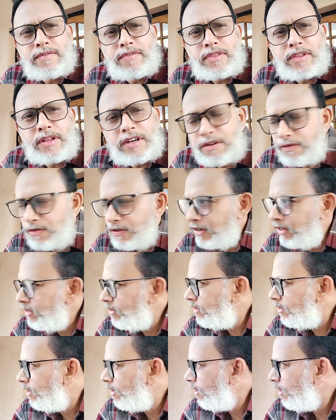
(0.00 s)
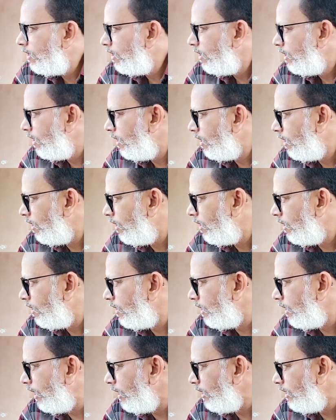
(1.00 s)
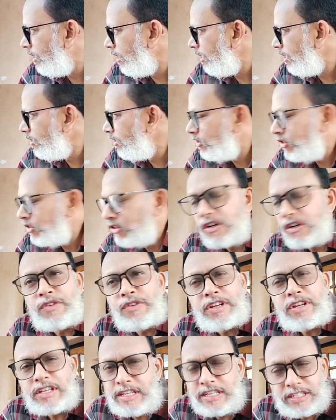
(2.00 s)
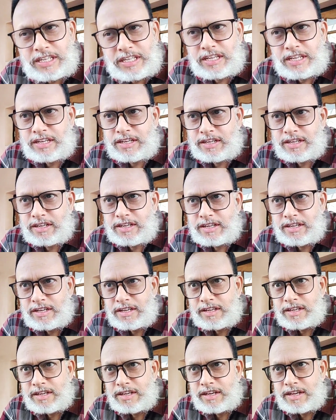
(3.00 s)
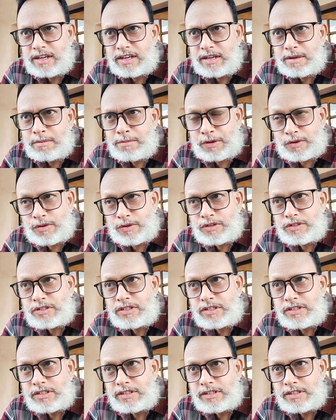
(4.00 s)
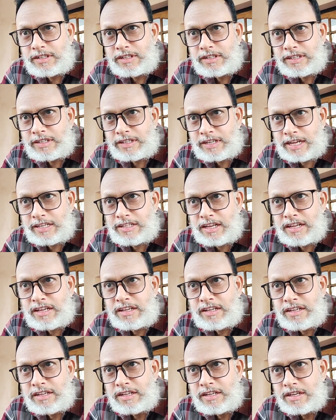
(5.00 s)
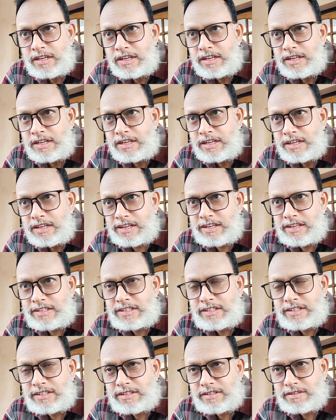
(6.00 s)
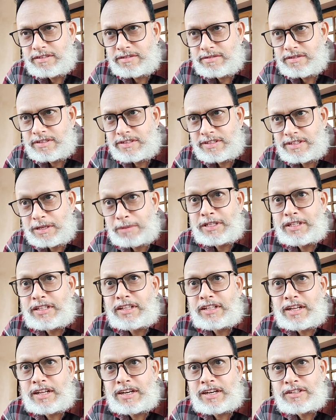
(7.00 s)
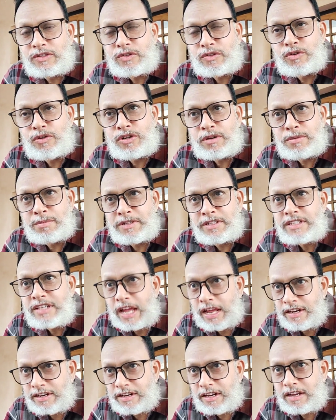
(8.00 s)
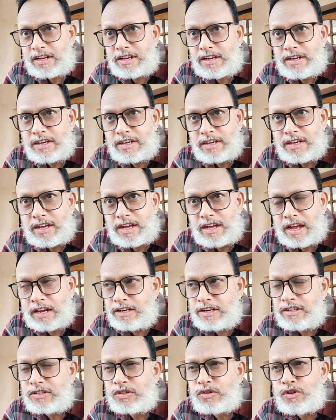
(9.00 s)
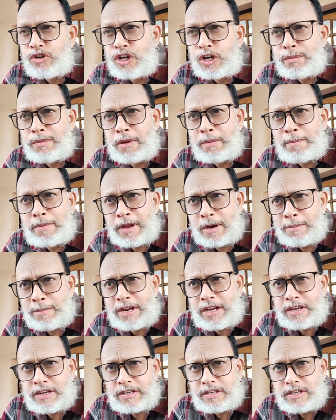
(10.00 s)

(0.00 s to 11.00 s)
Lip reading: Friends, writing is not very easy, because writing is something that is going to be static and it is going to be permanent.